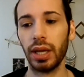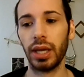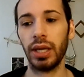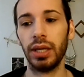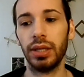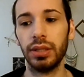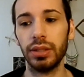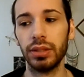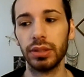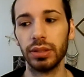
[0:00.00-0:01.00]

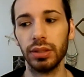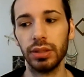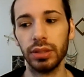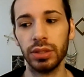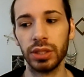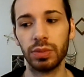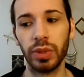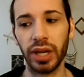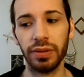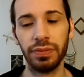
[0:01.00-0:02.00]
and just what
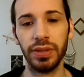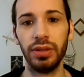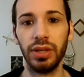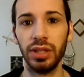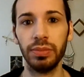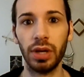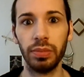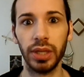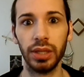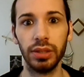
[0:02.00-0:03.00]
I feel in the
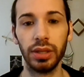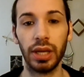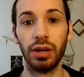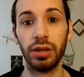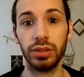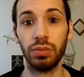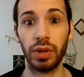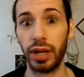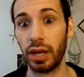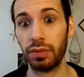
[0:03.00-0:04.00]
moment, and also what
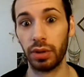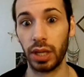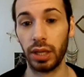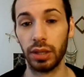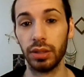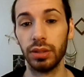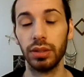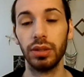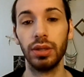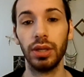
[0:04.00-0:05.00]
I have on hand
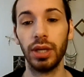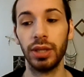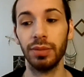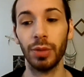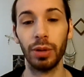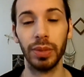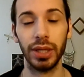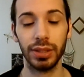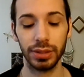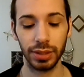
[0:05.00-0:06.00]
in the moment
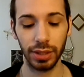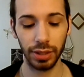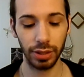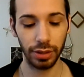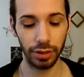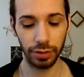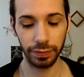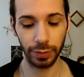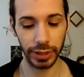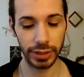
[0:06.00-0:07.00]

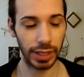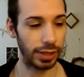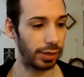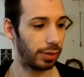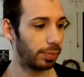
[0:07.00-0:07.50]
for setup.